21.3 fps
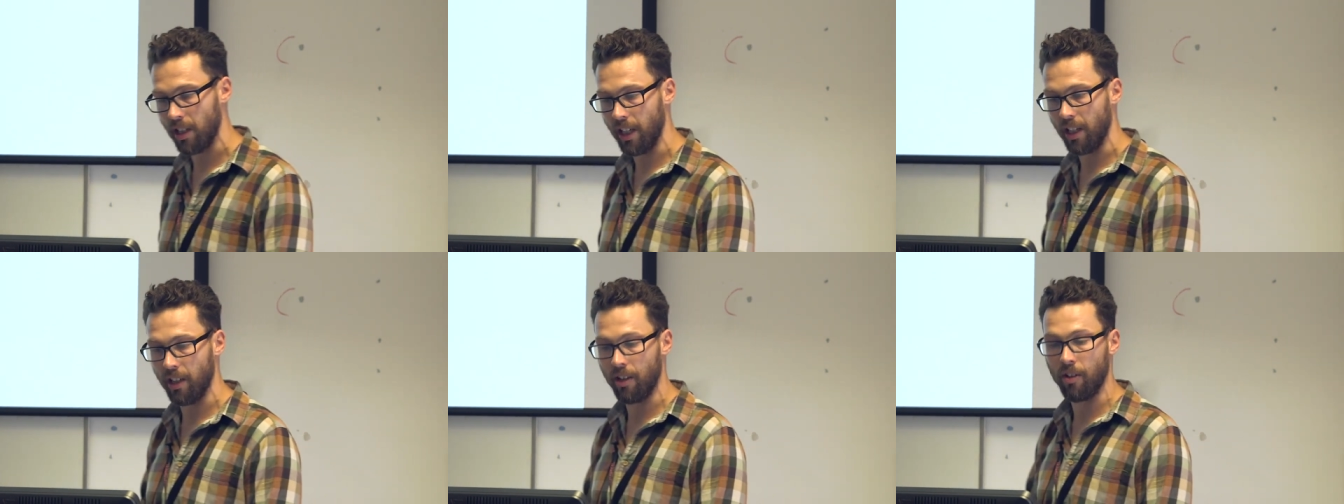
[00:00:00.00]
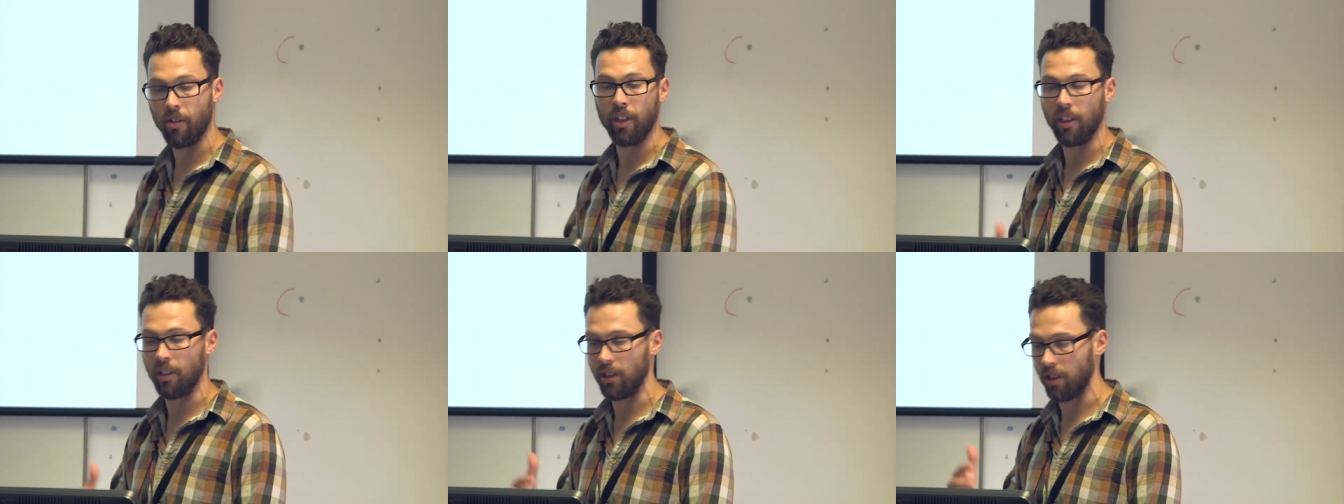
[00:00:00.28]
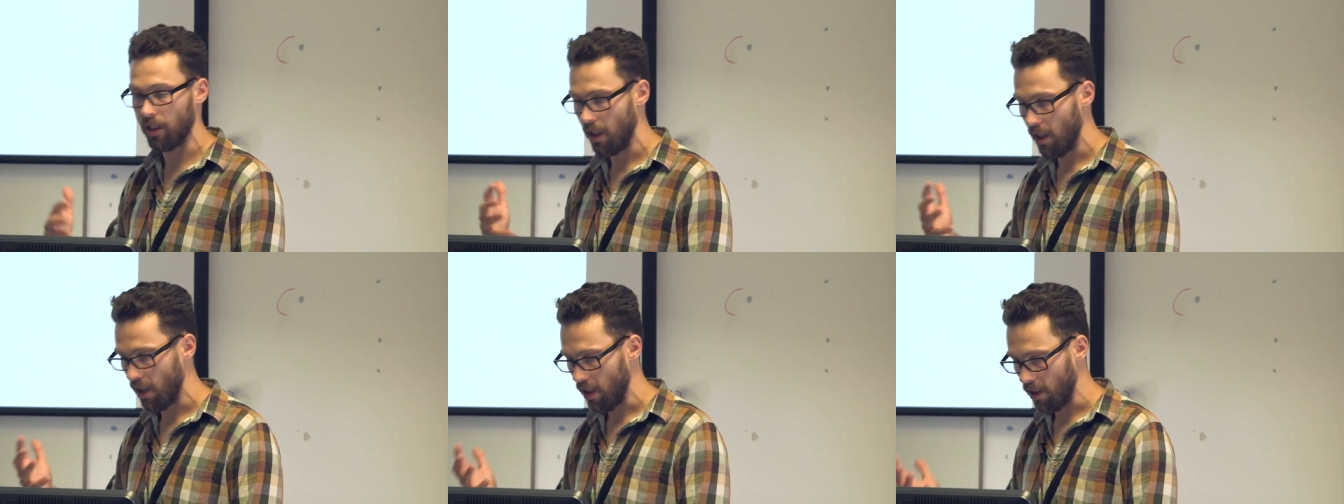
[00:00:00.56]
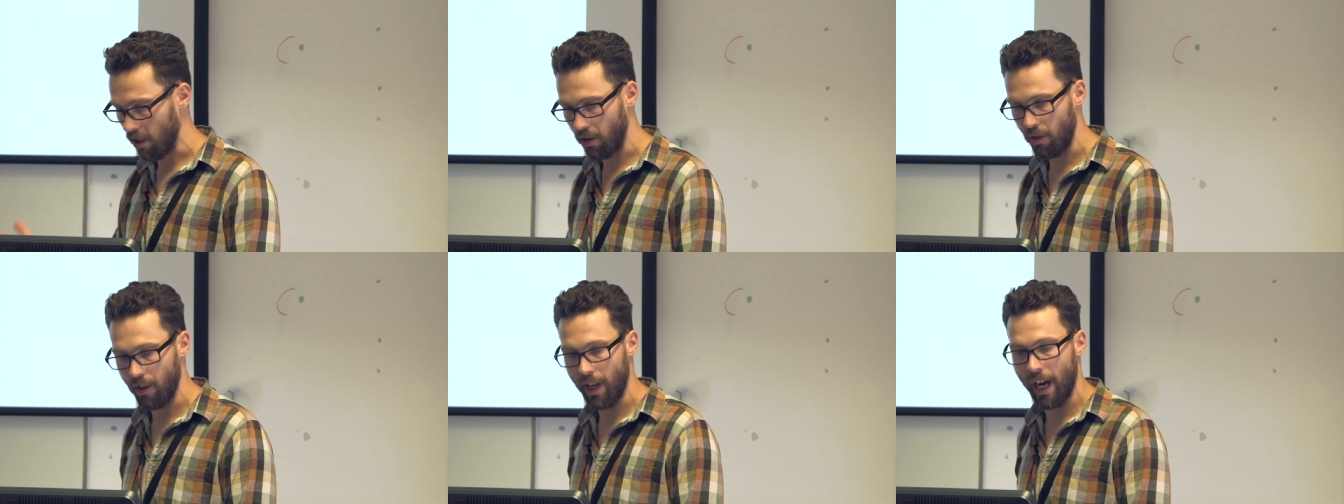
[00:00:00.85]
They increase
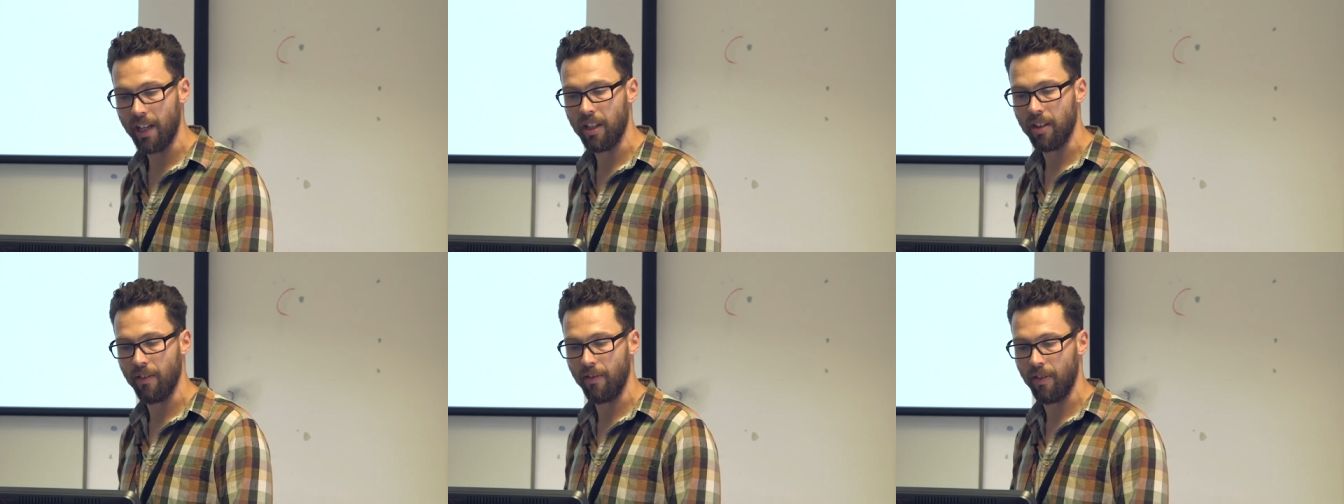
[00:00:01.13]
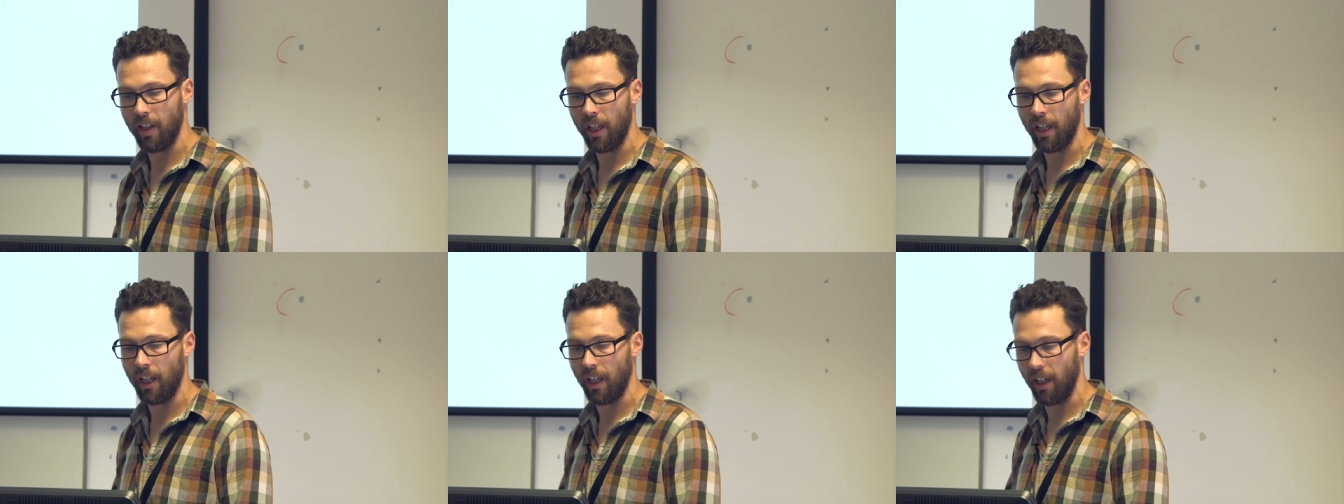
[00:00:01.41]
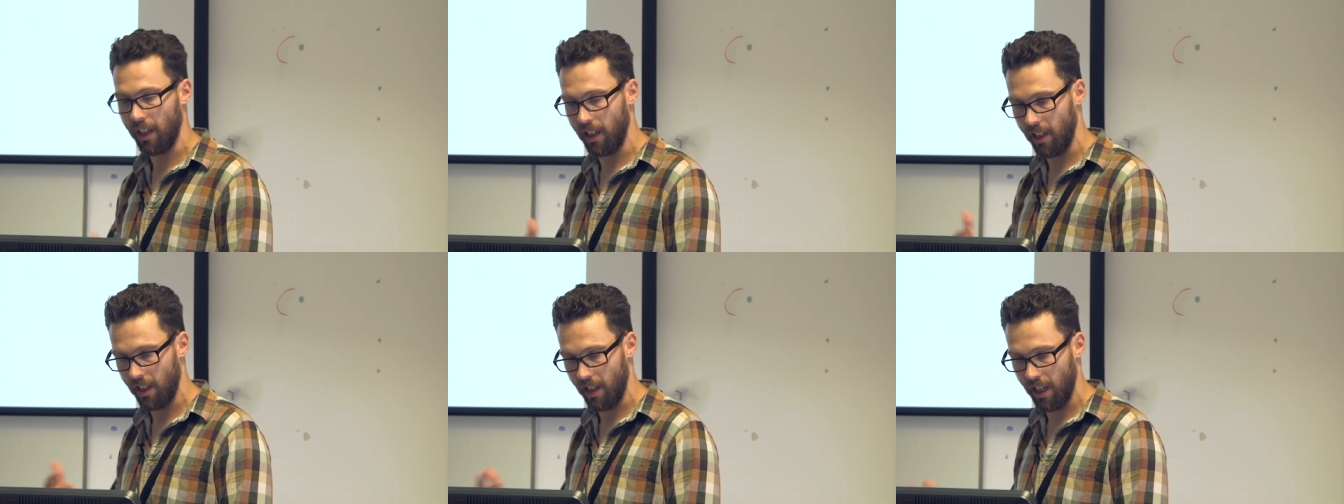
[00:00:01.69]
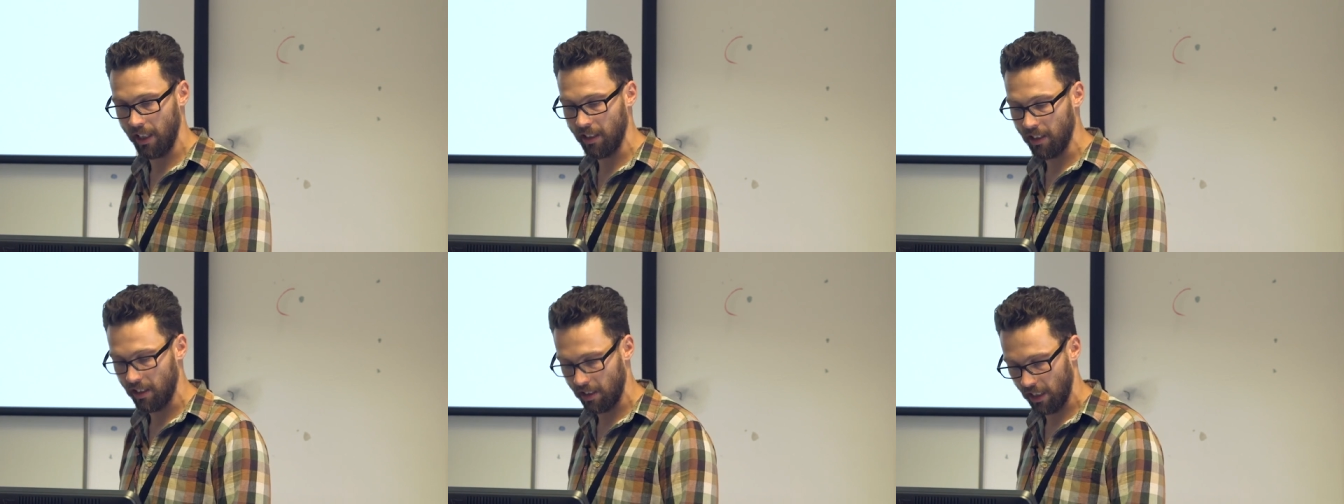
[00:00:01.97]
creative thinking and
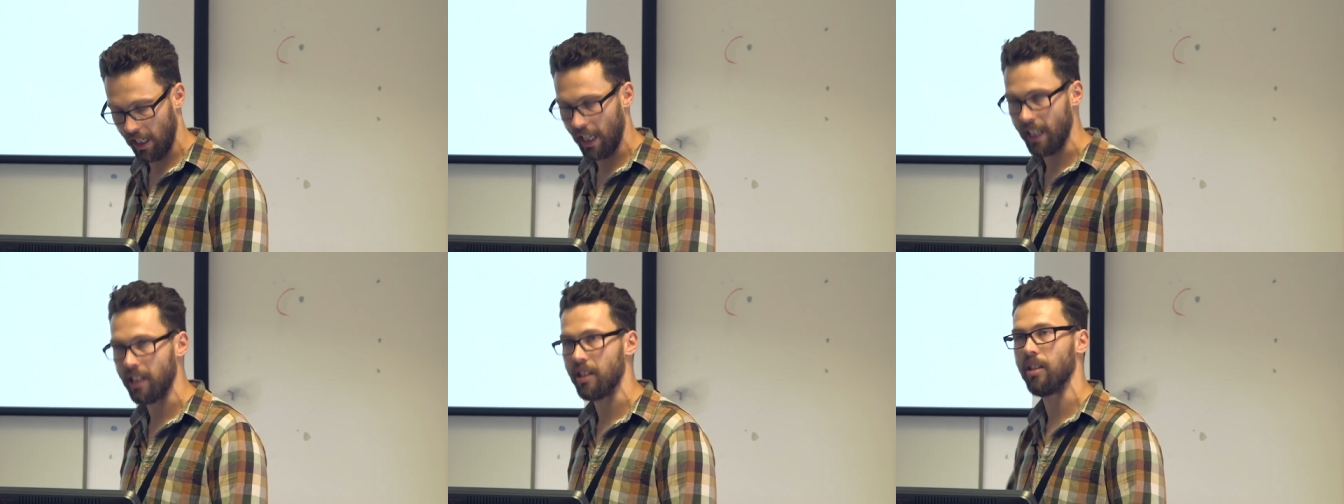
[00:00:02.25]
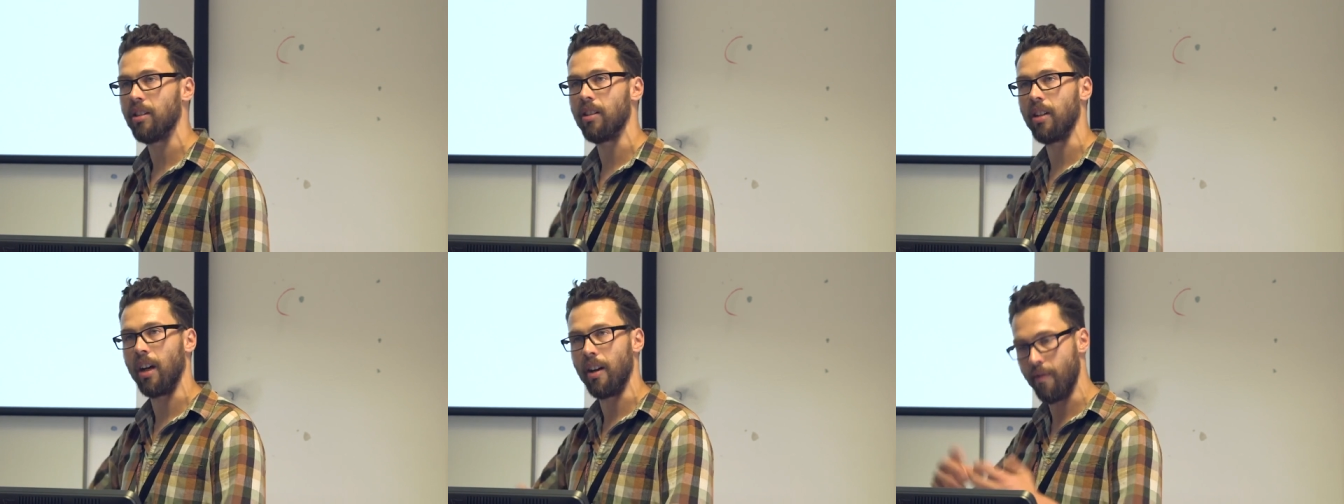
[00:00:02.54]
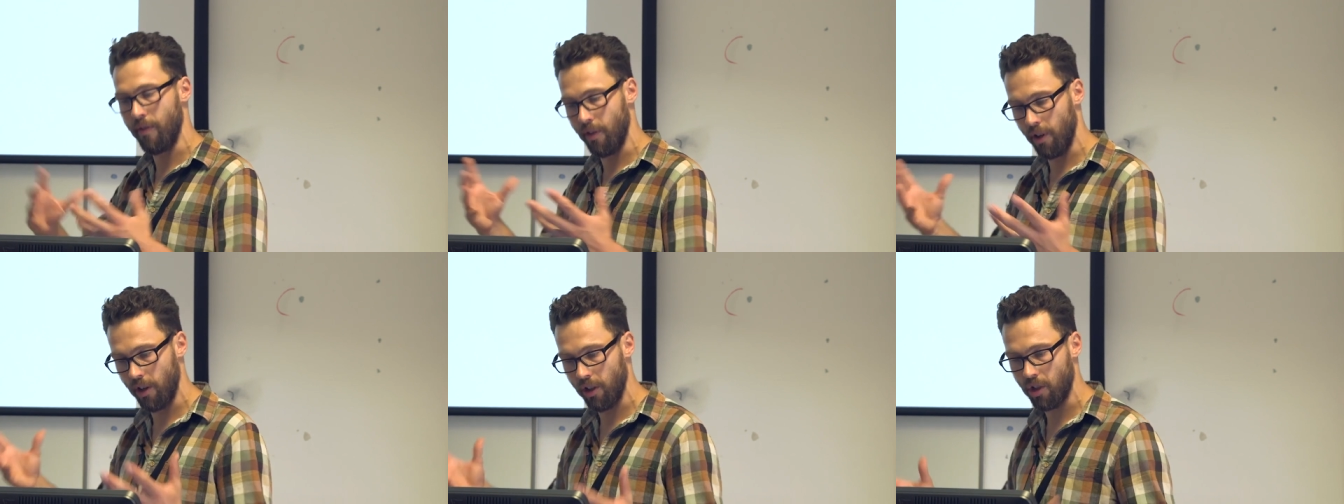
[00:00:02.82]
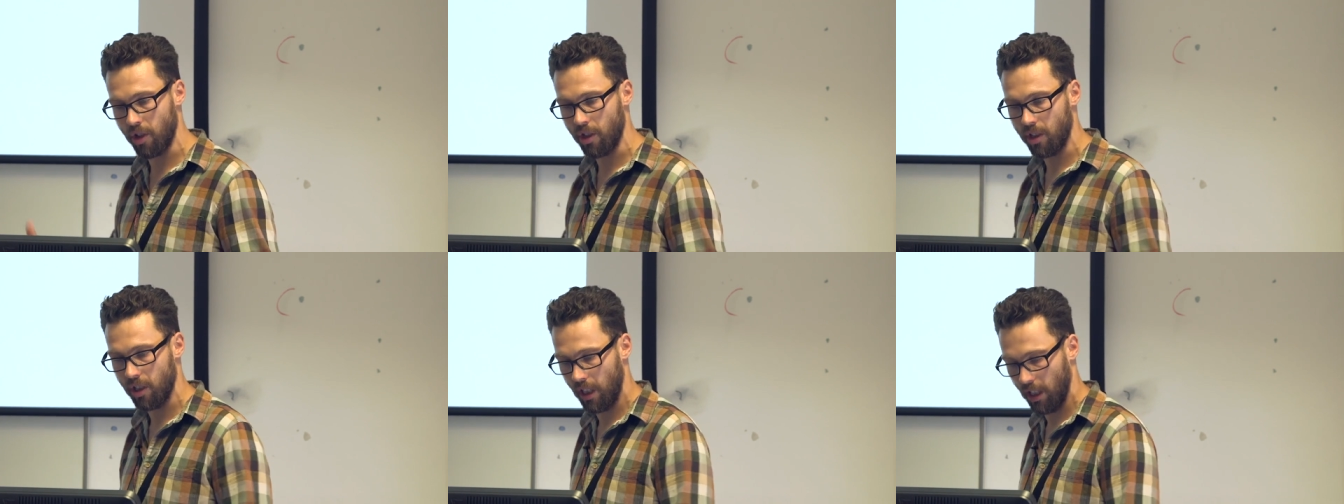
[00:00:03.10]
insight,
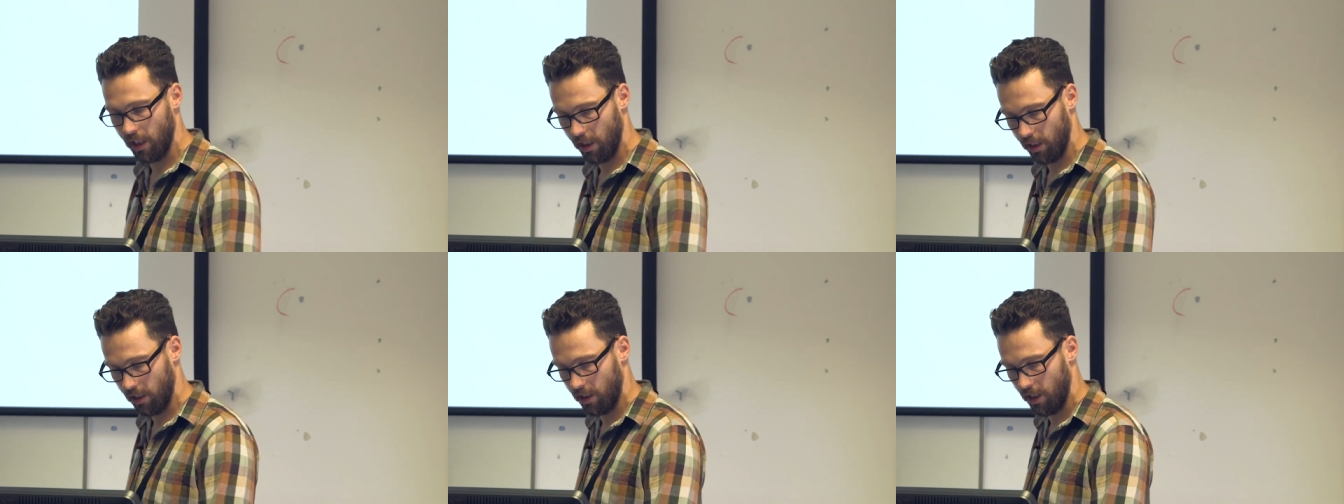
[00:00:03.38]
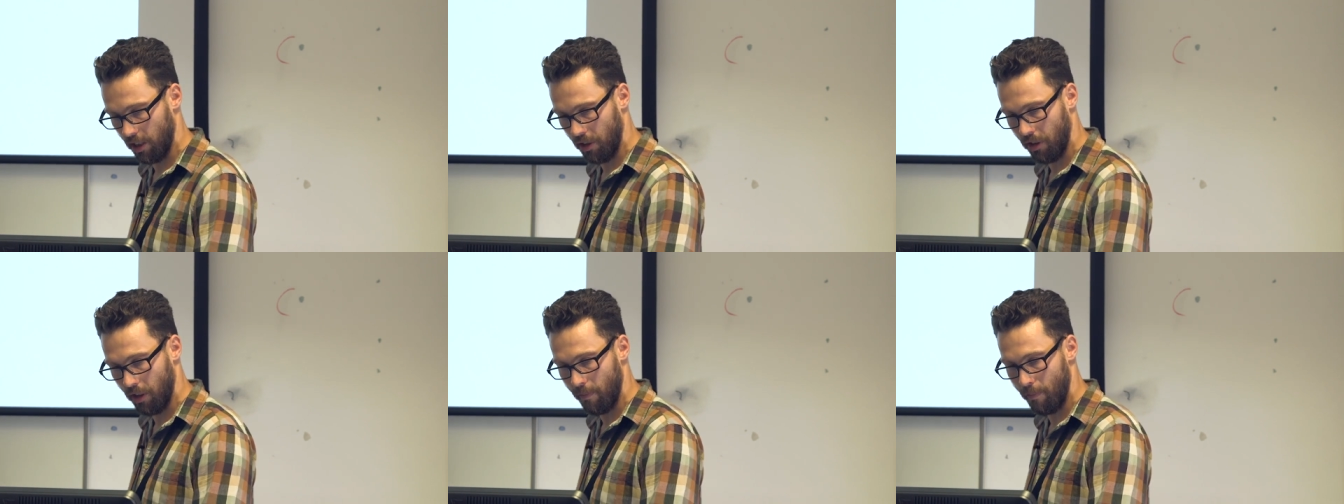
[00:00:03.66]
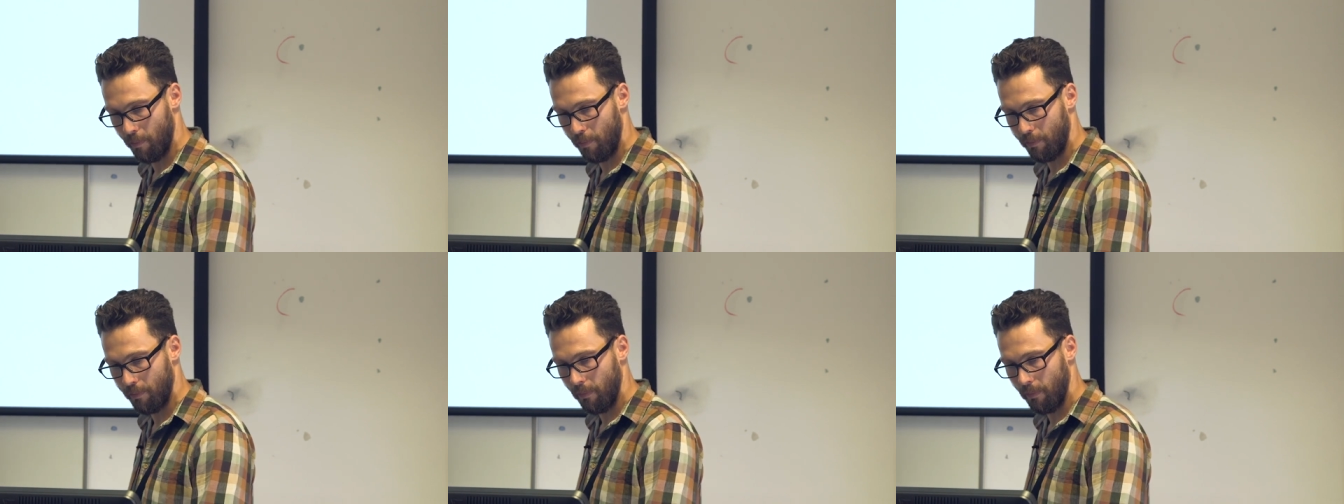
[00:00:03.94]
divergency, etc.